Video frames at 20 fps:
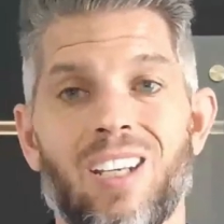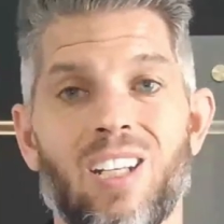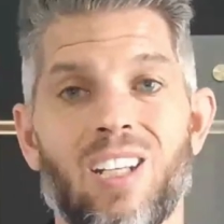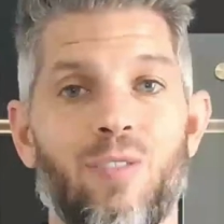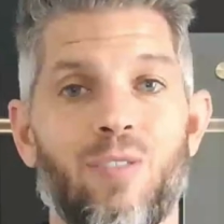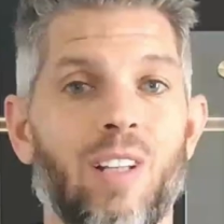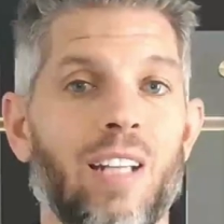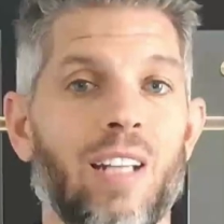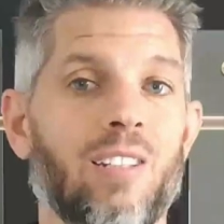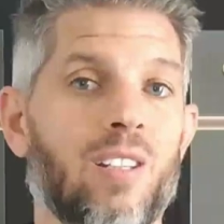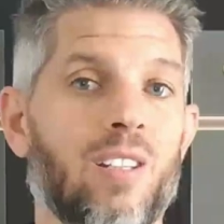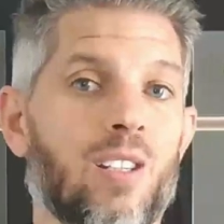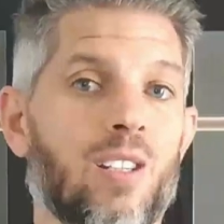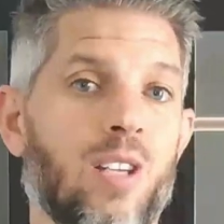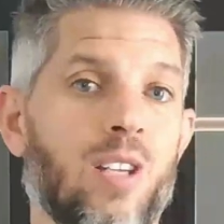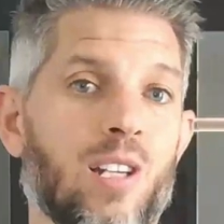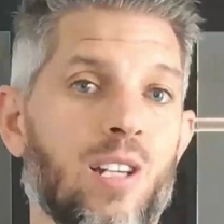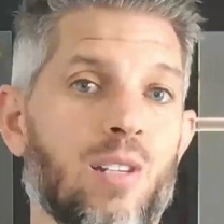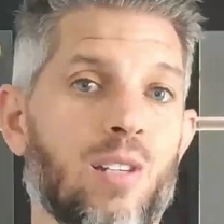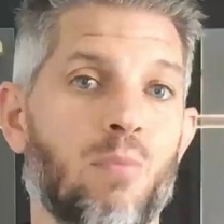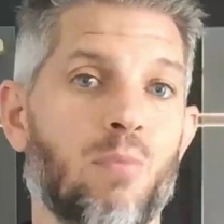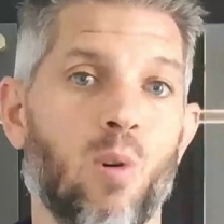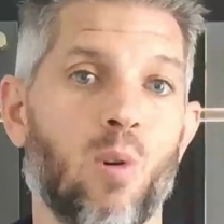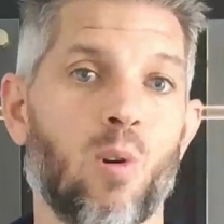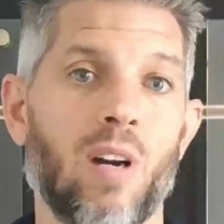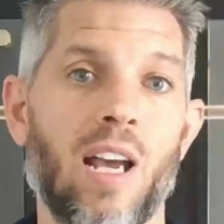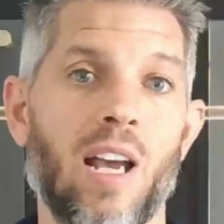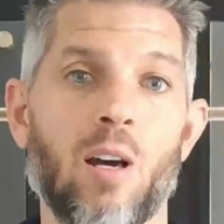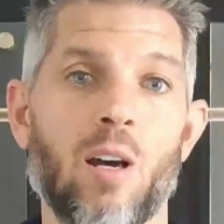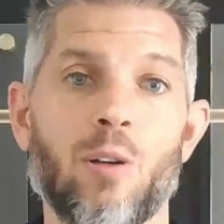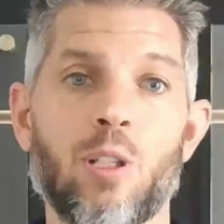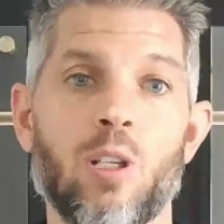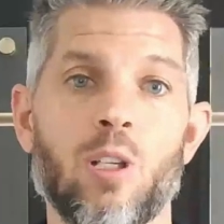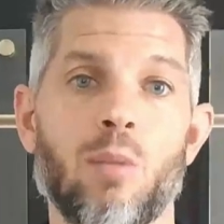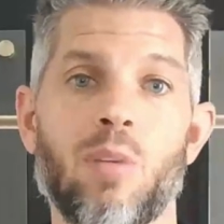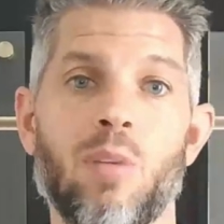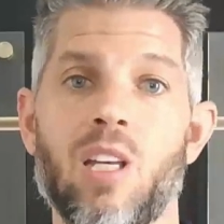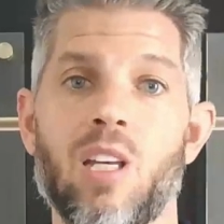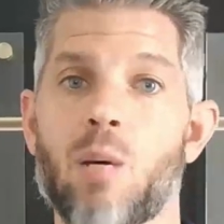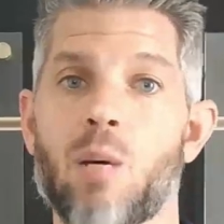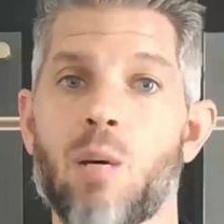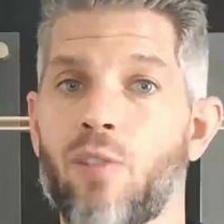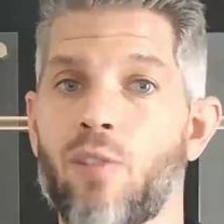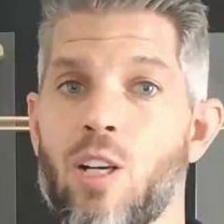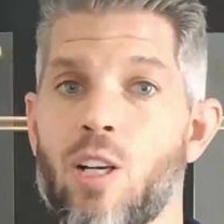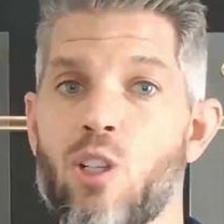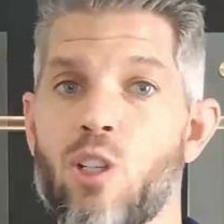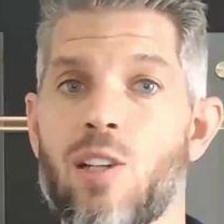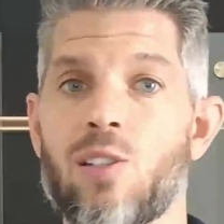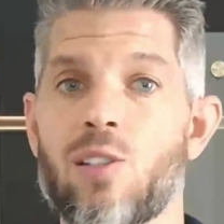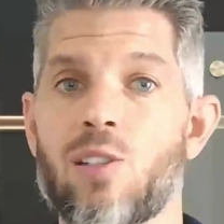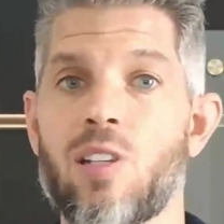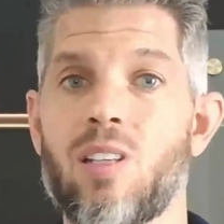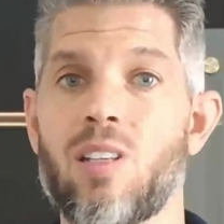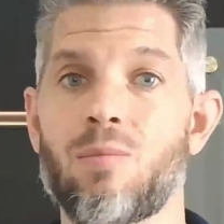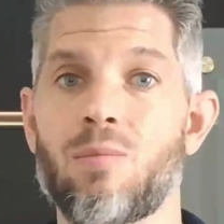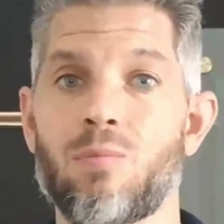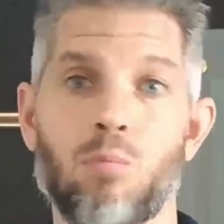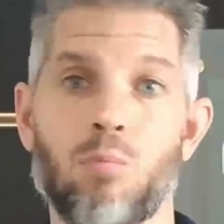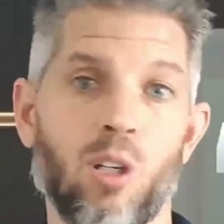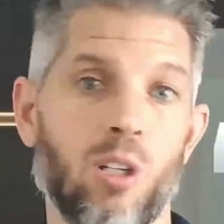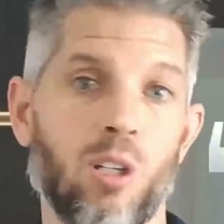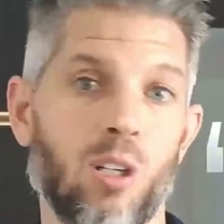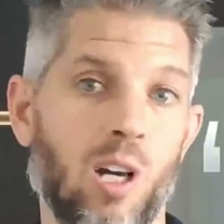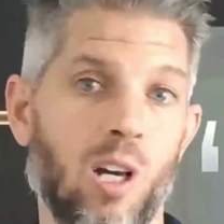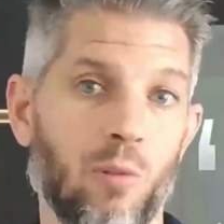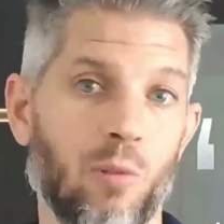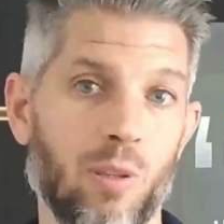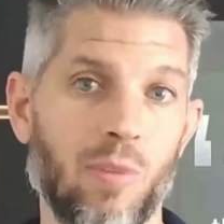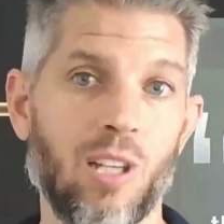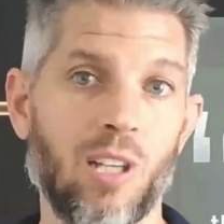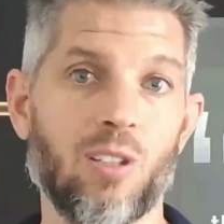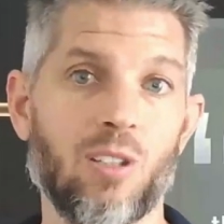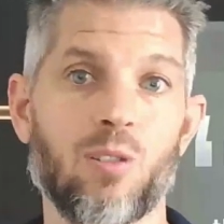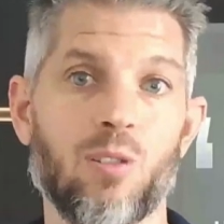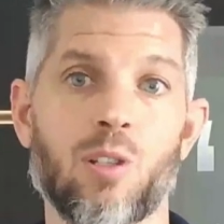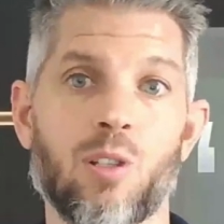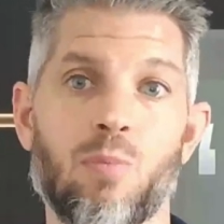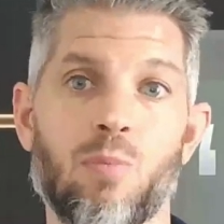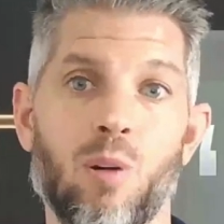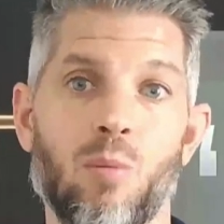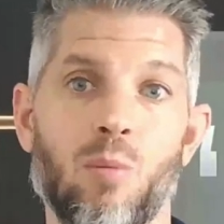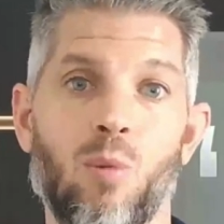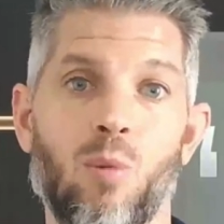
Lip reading: If you'd like to discuss more how you can become a franchisee, book a call with me to explore